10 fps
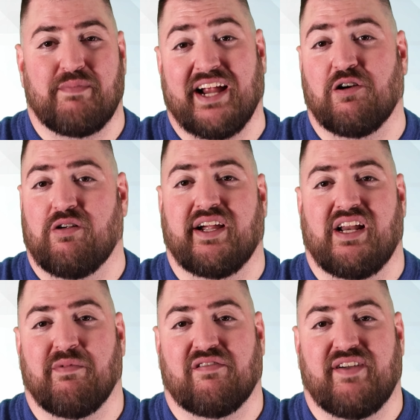
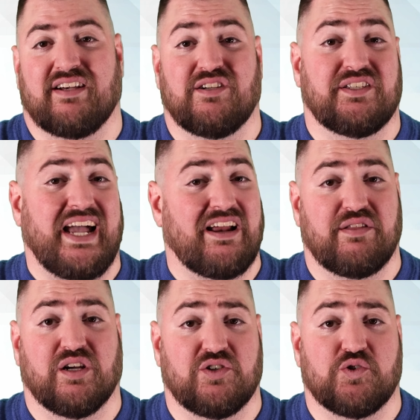macroeconomic factors out of
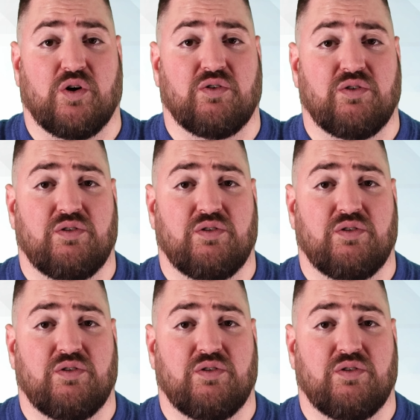their control.